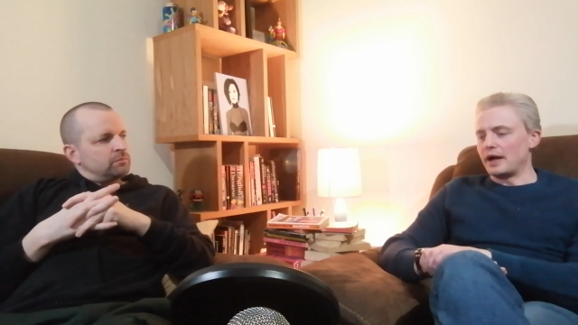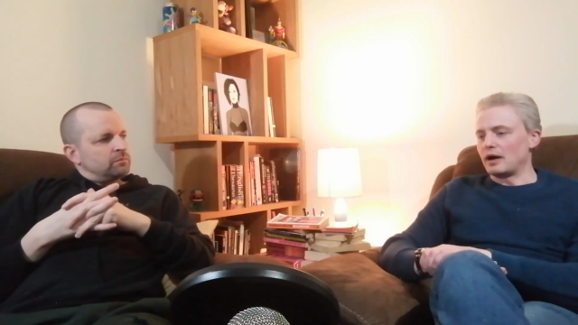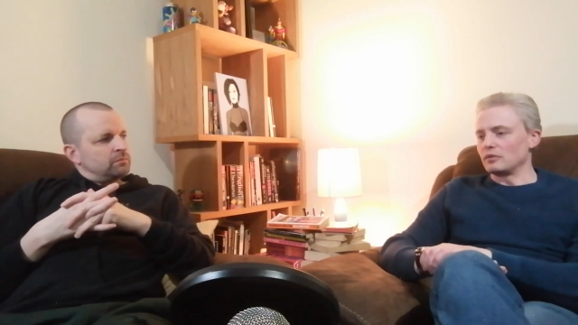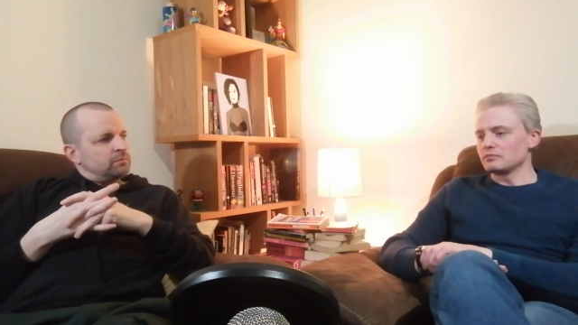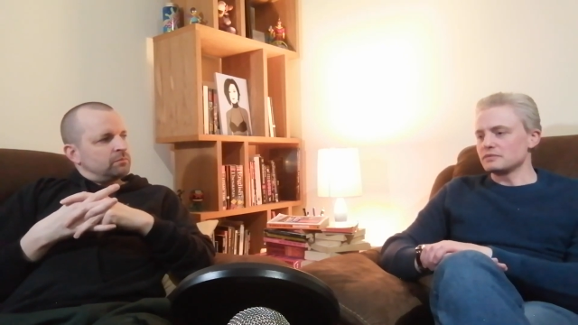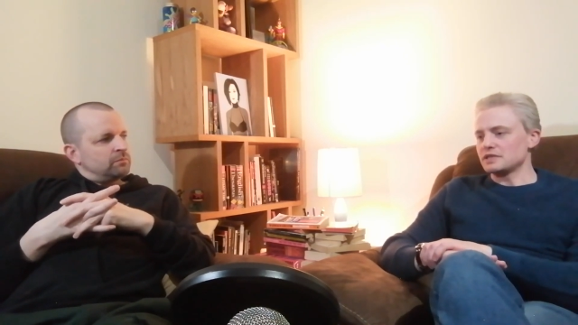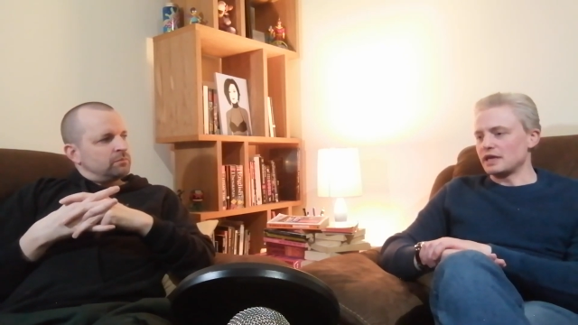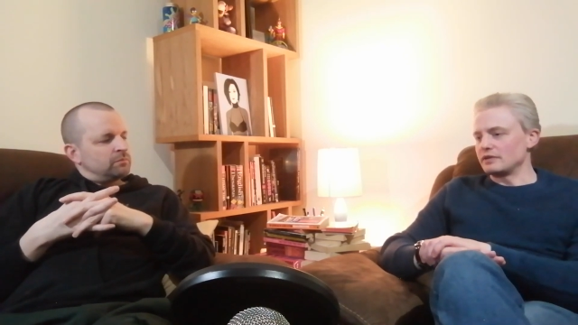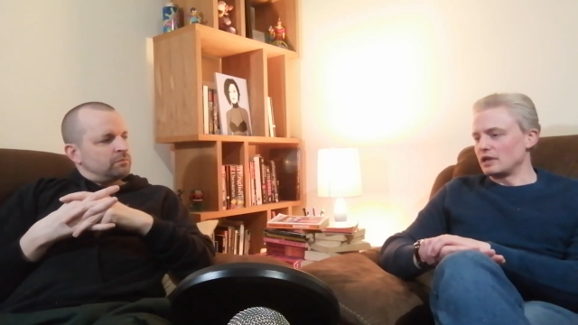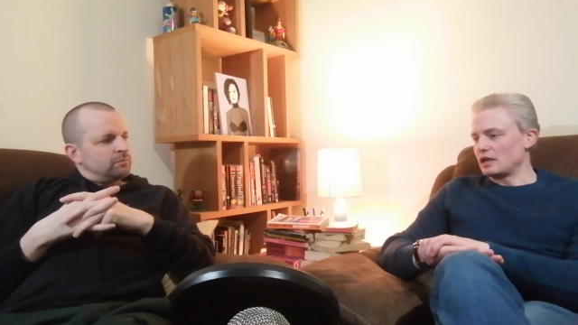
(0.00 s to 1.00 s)
Speaker 1: about,
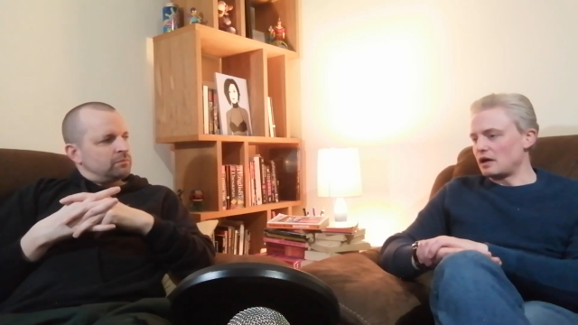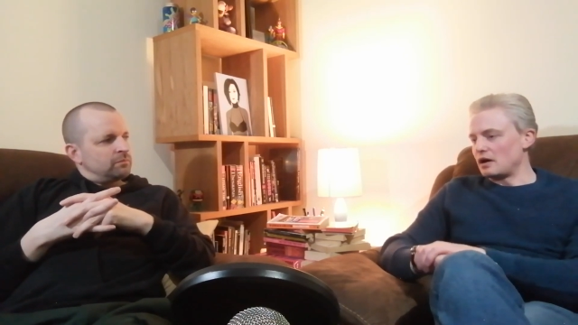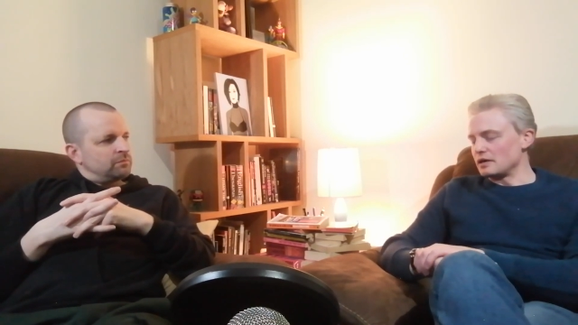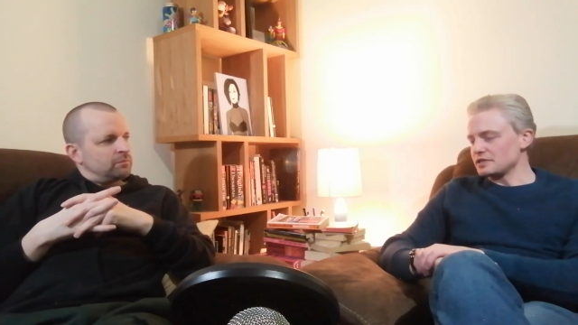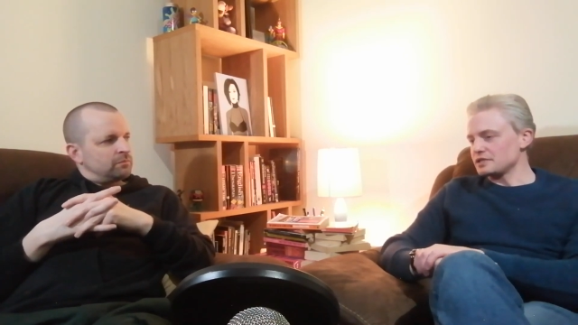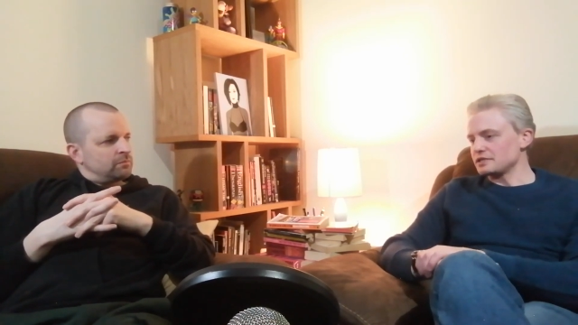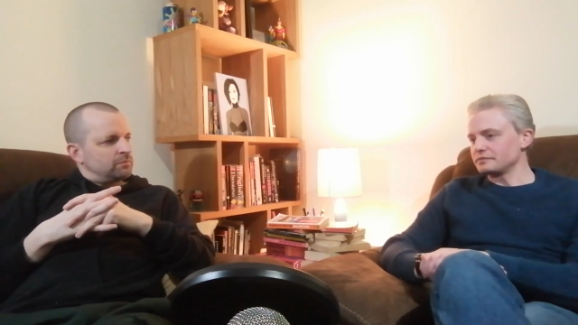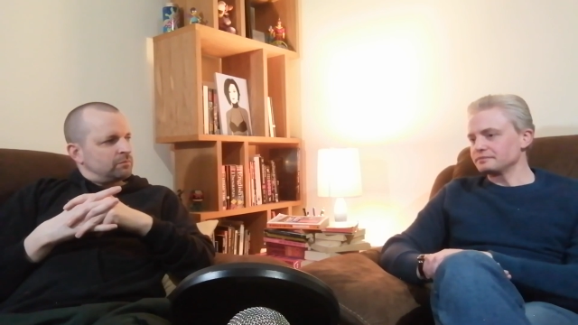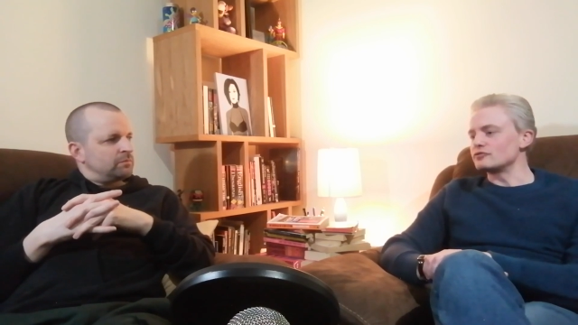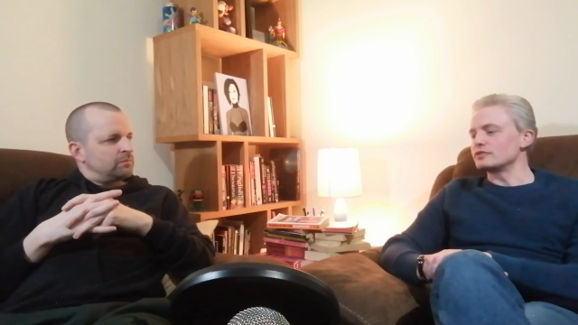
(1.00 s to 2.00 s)
say, the
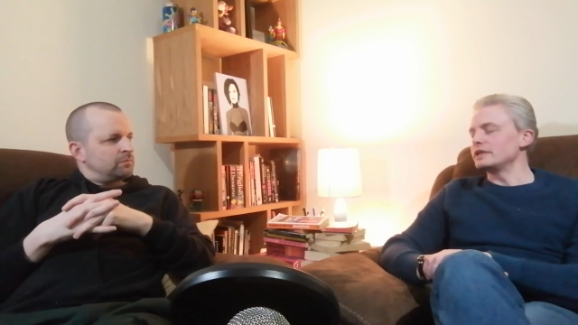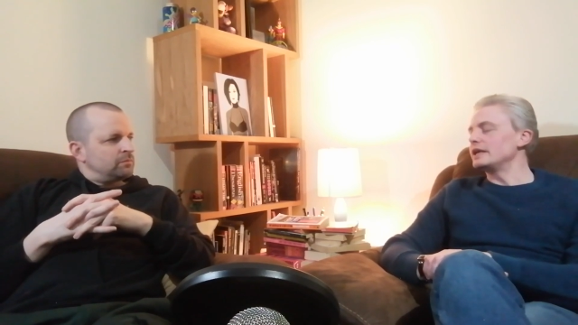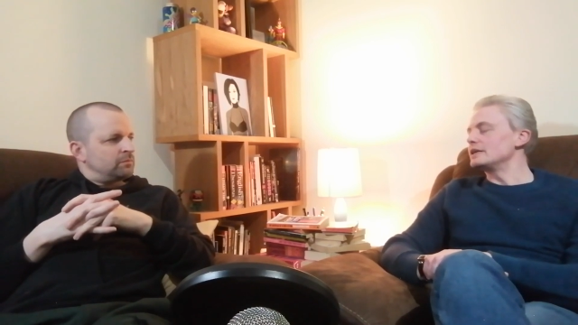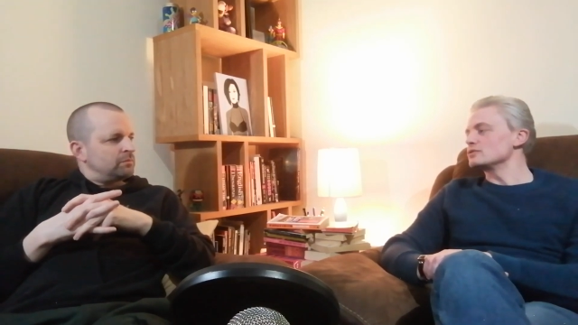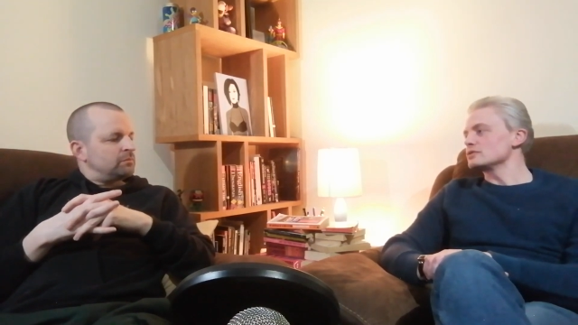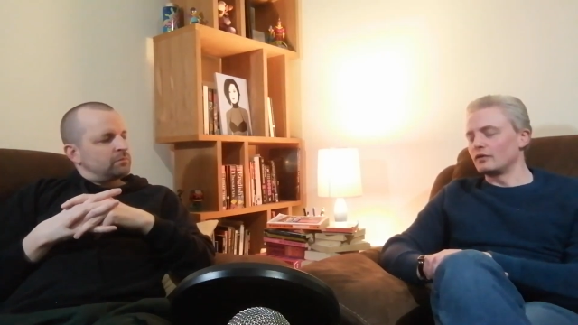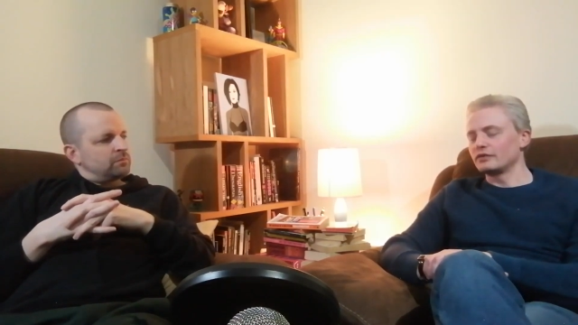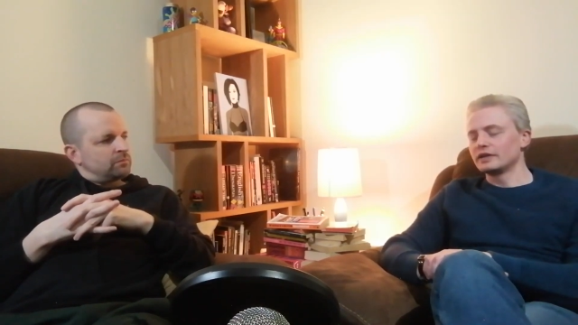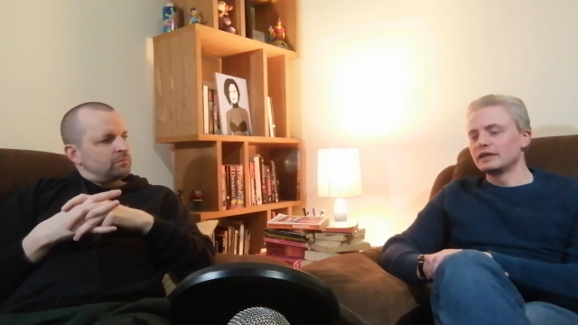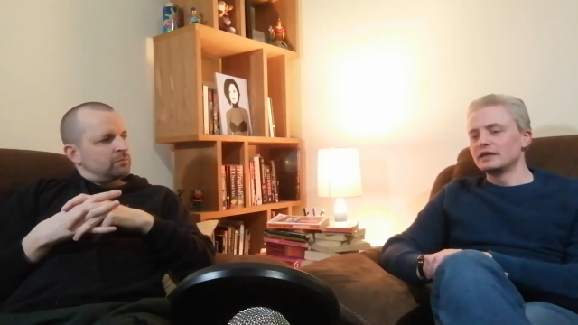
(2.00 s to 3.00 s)
last 100 years
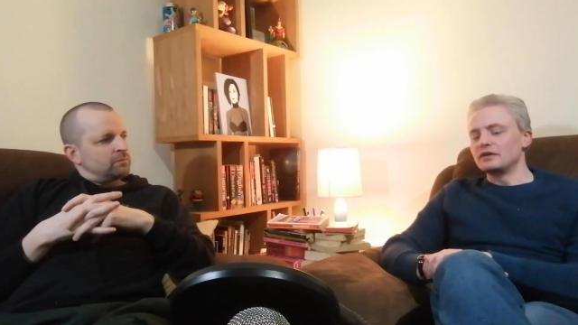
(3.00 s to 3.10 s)
of